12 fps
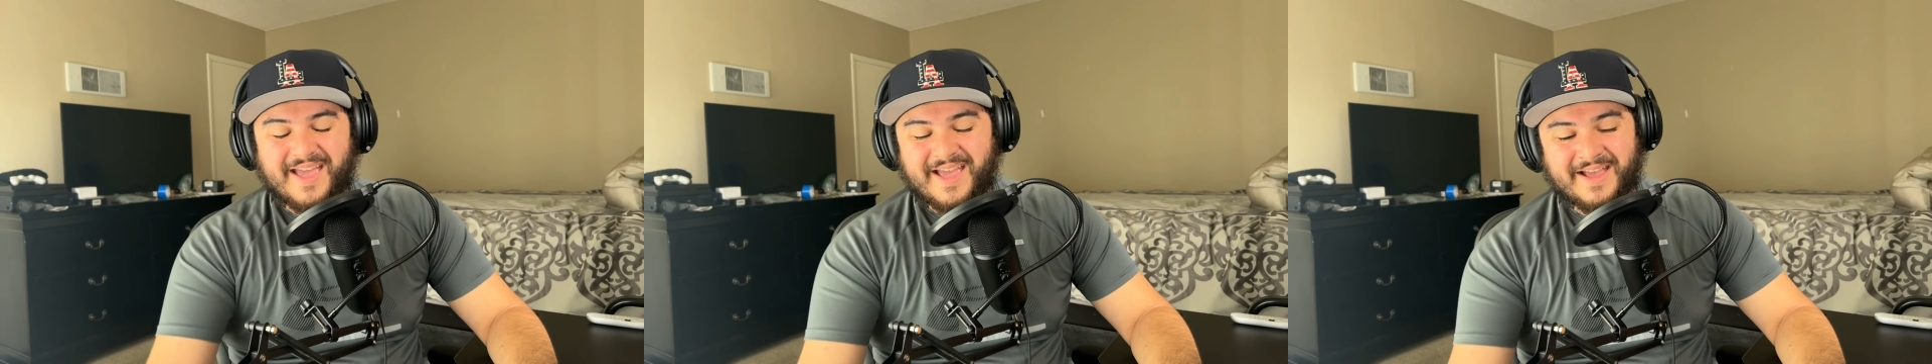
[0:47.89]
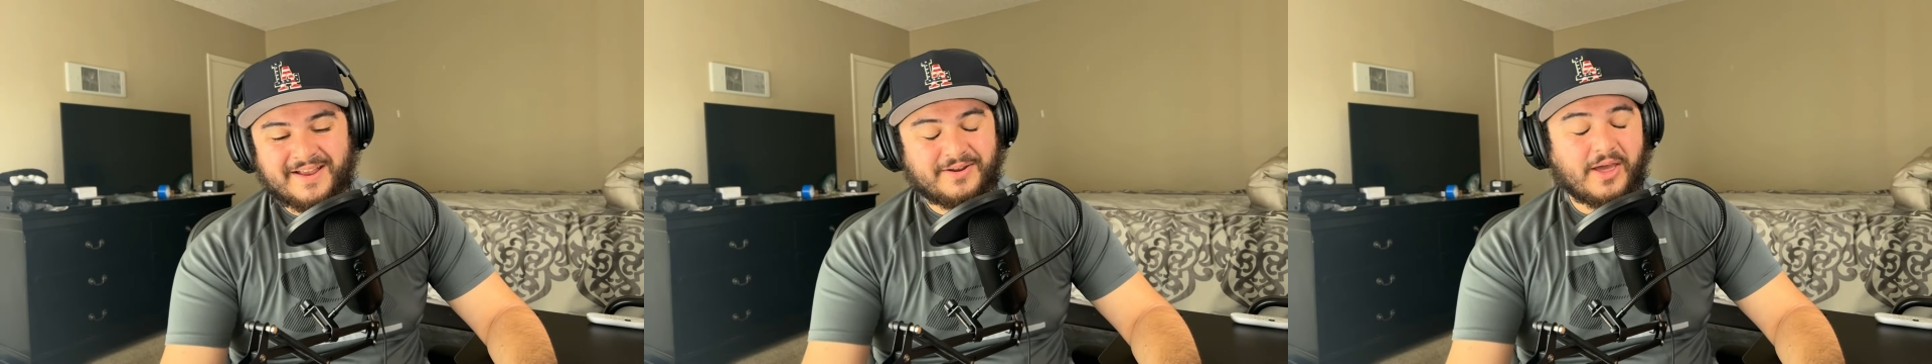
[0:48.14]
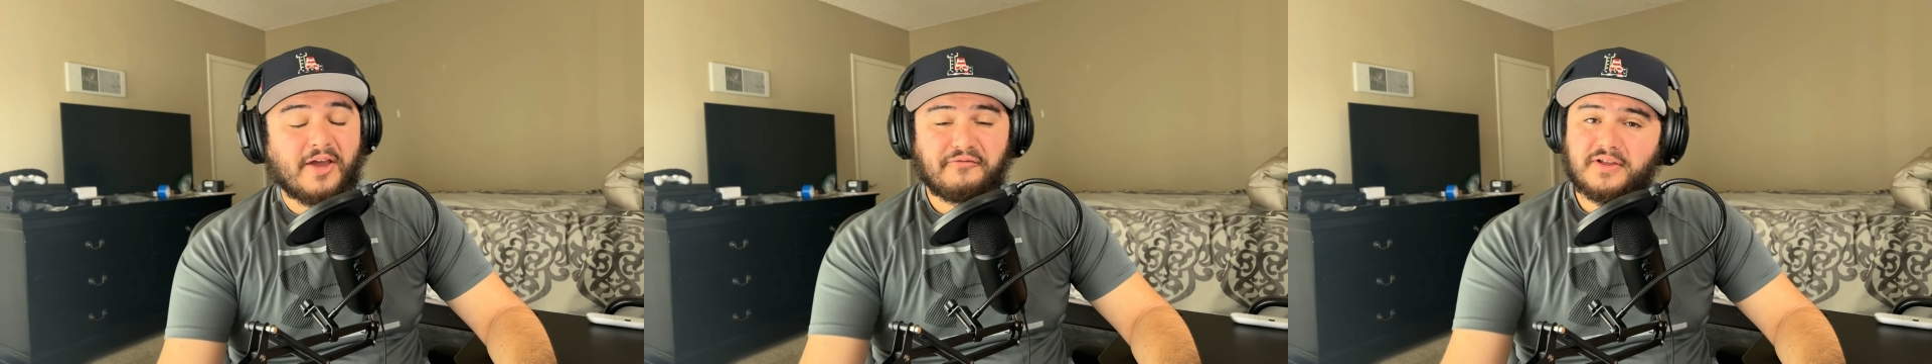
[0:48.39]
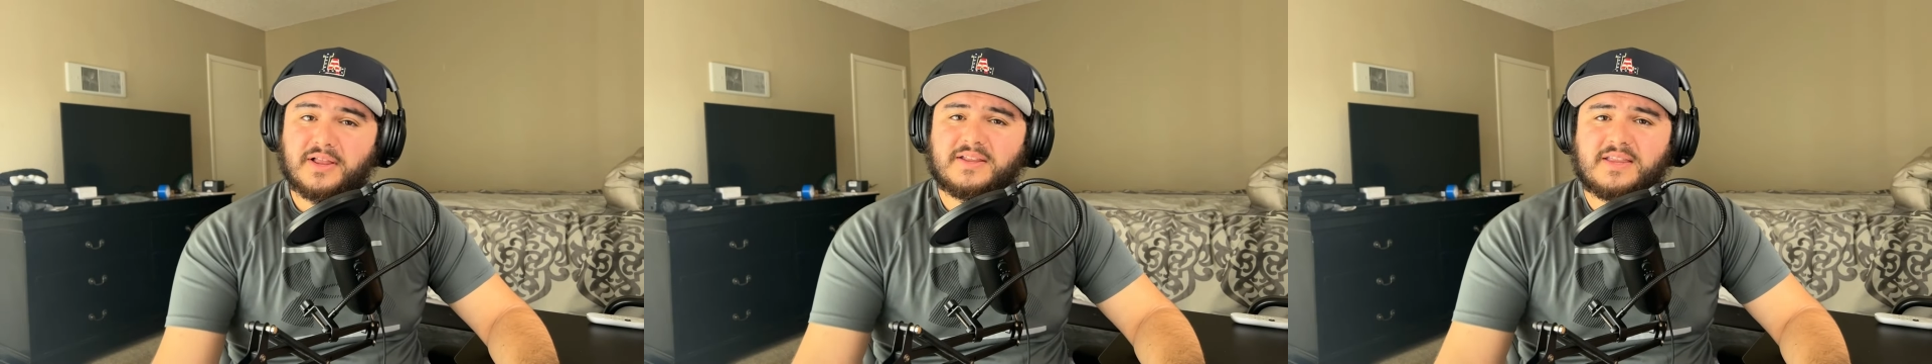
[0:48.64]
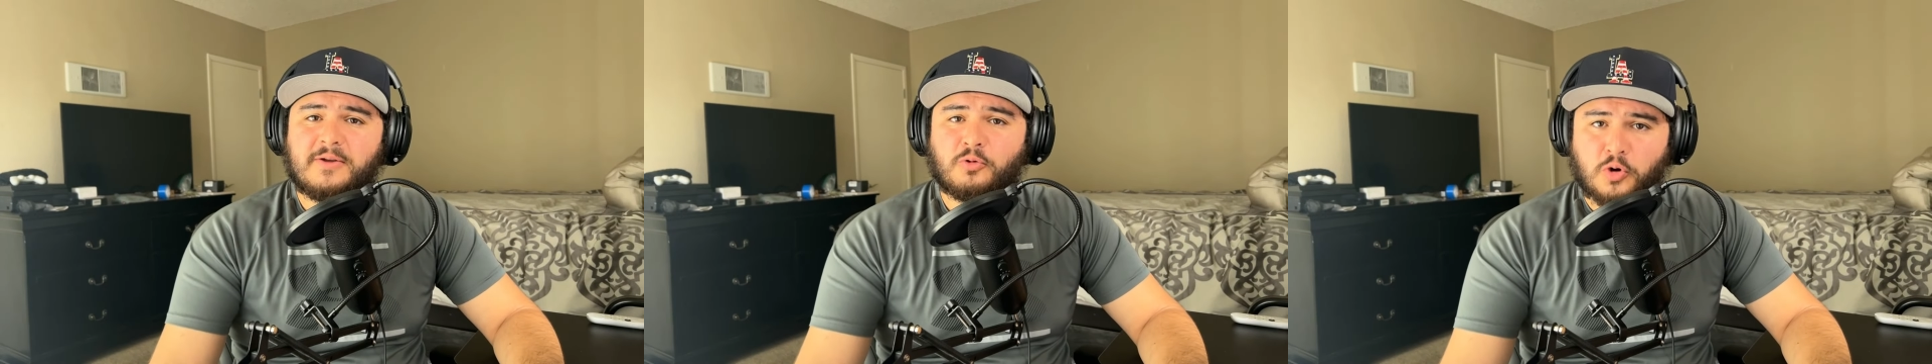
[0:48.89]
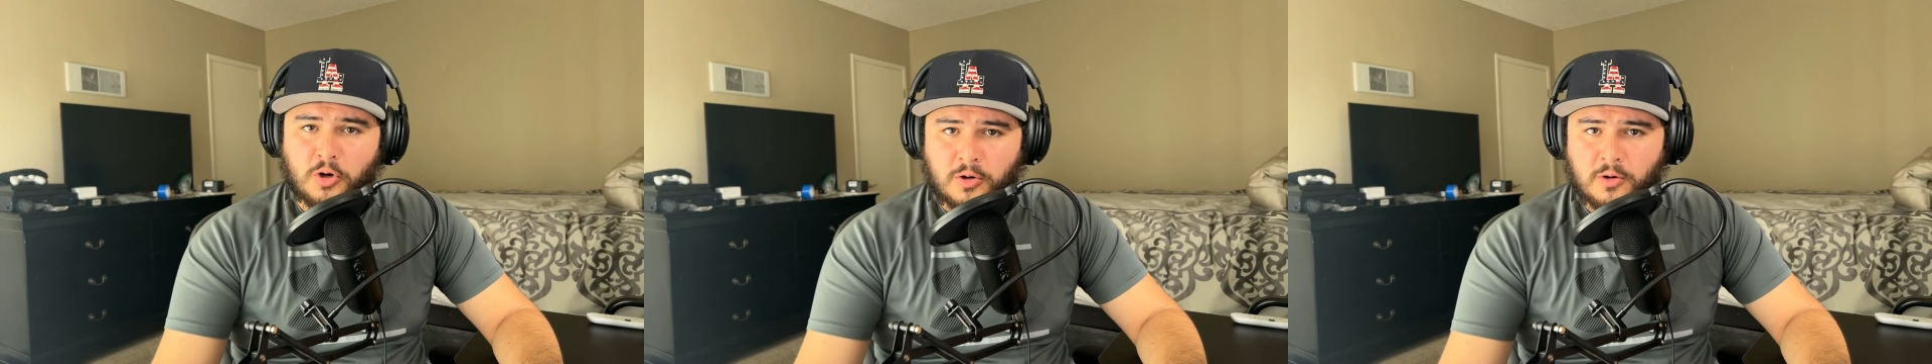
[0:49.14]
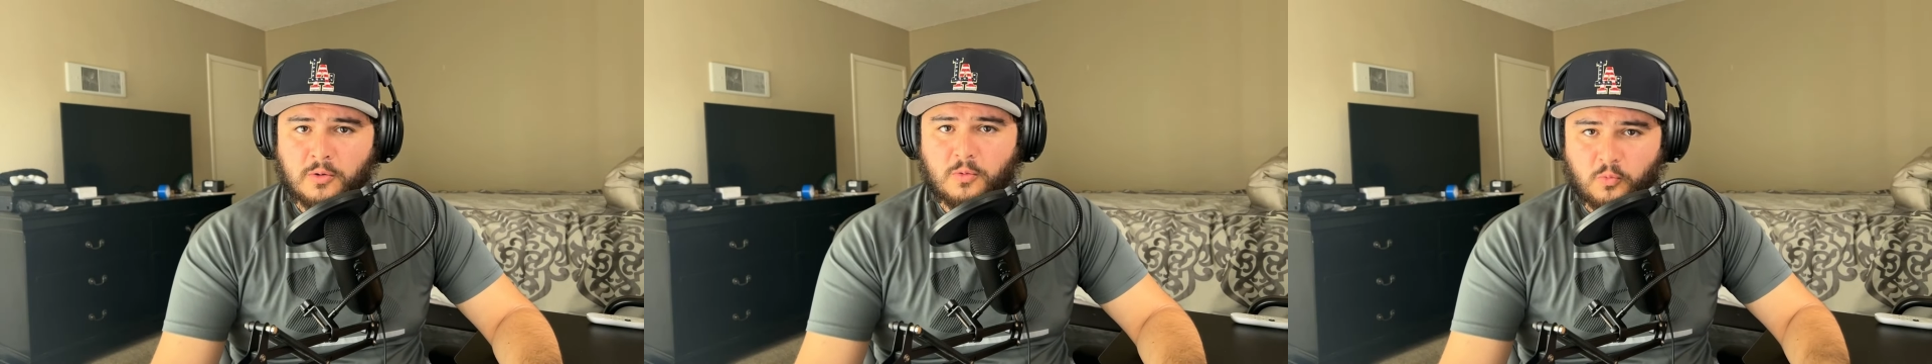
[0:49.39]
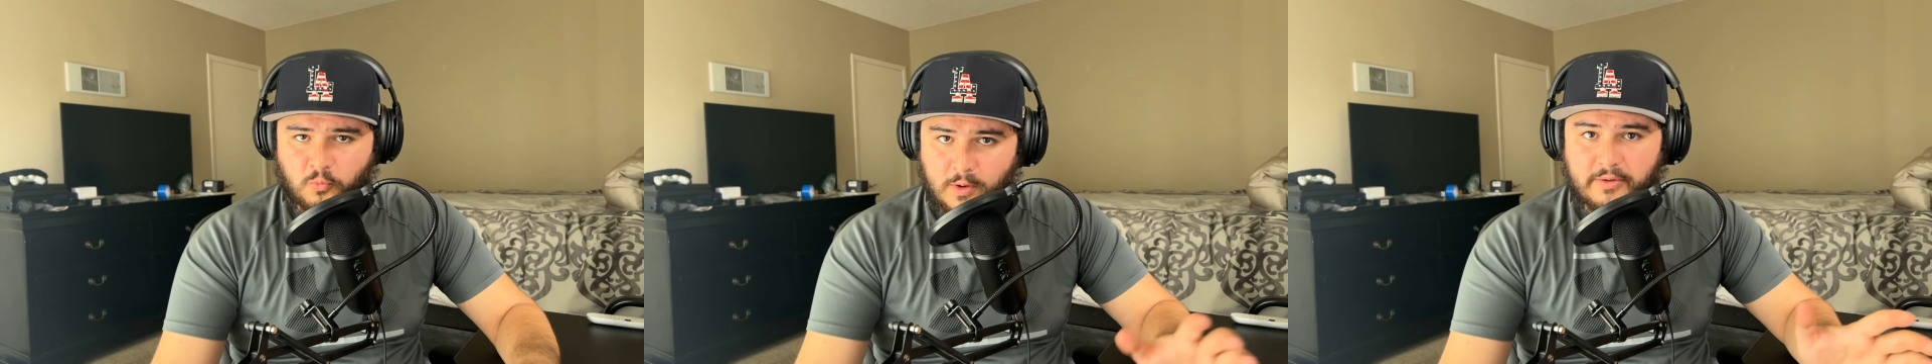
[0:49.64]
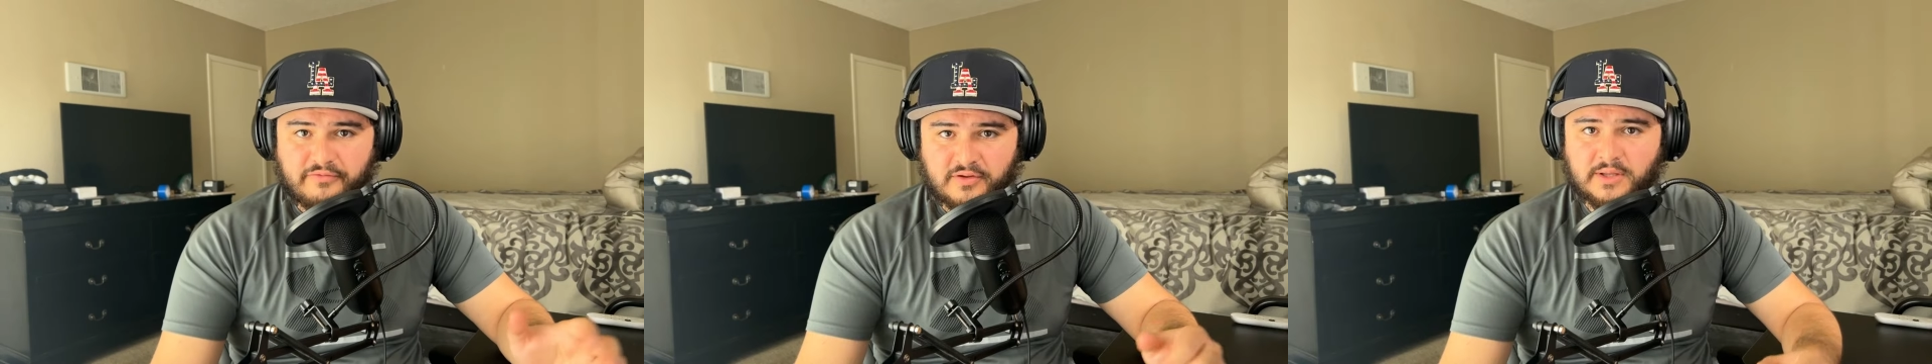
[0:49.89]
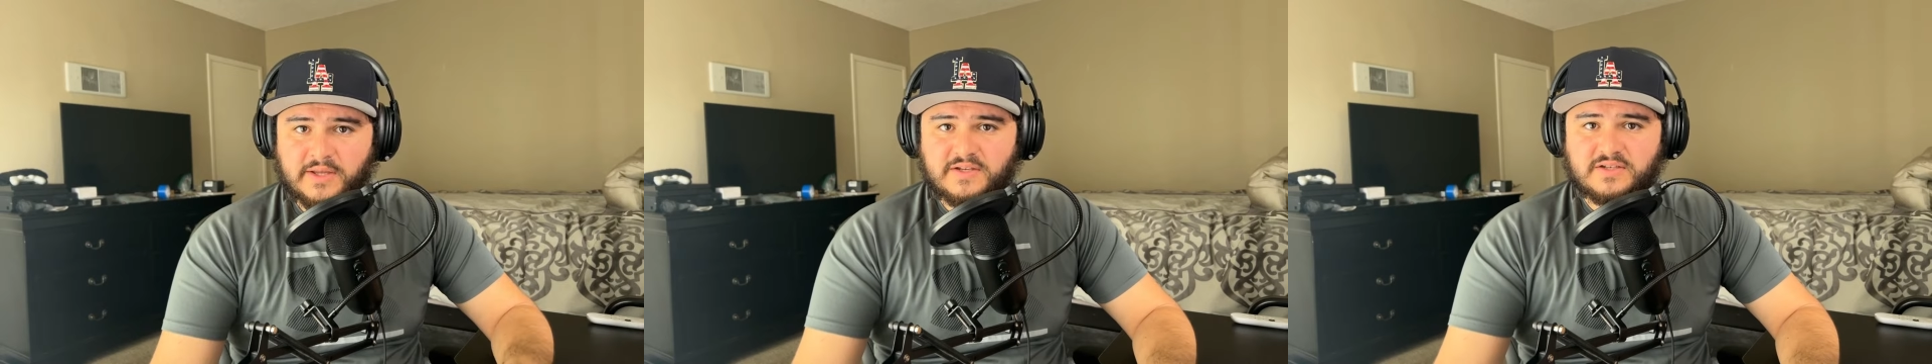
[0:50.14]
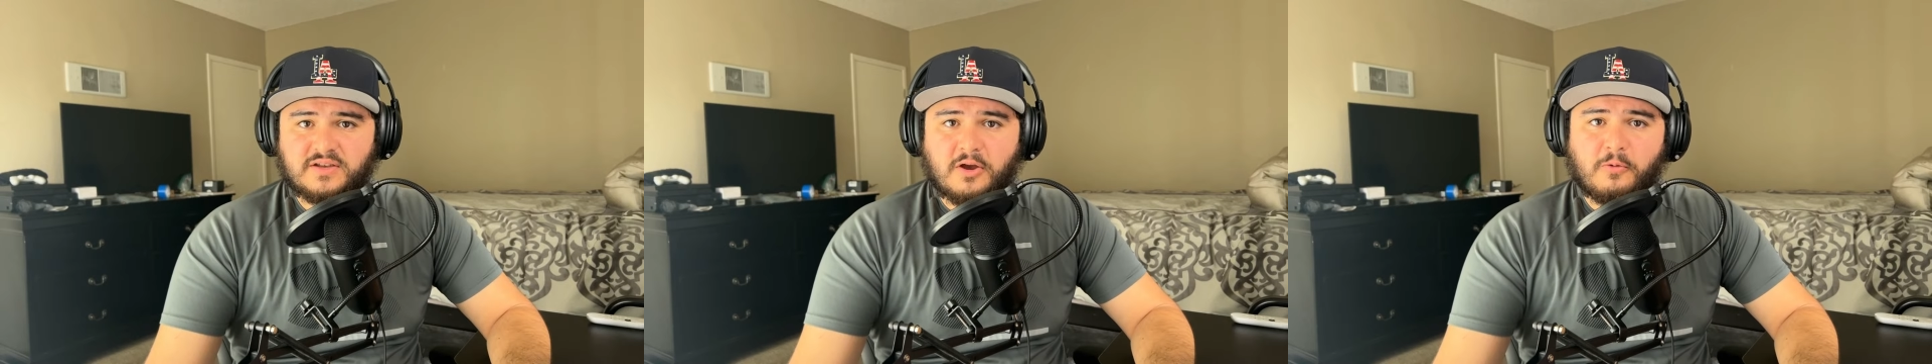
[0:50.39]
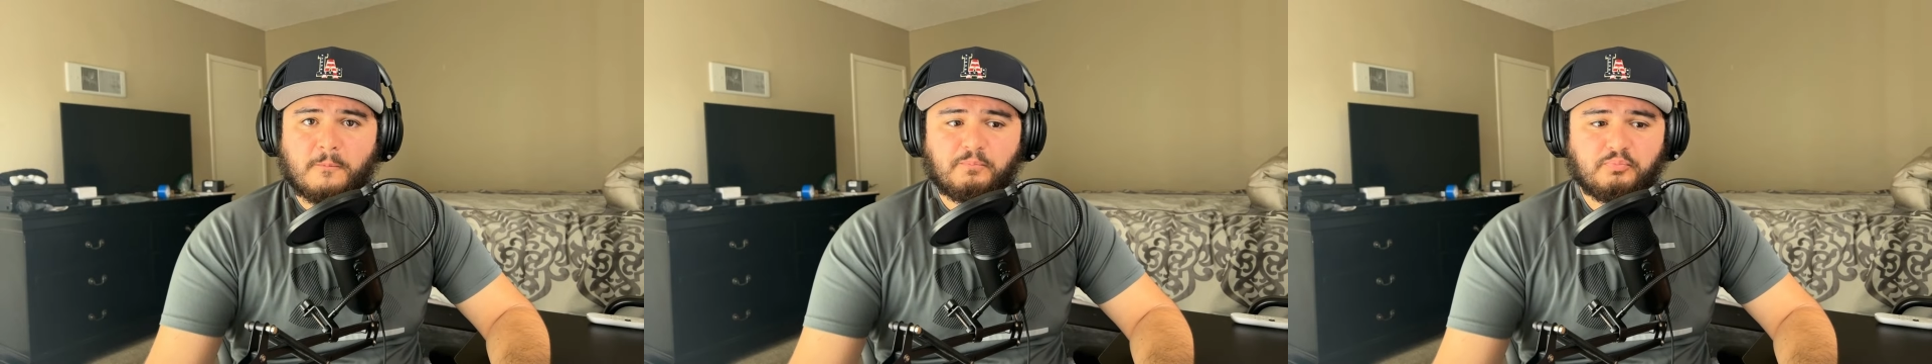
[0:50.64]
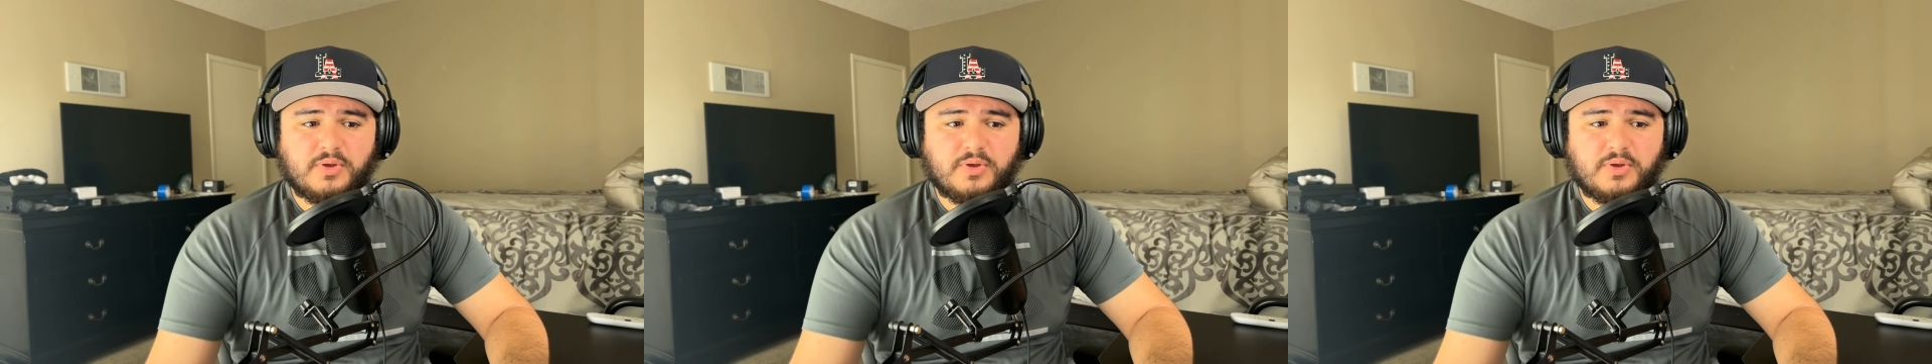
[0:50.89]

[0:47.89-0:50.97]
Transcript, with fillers: and I feel like they are rightfully so,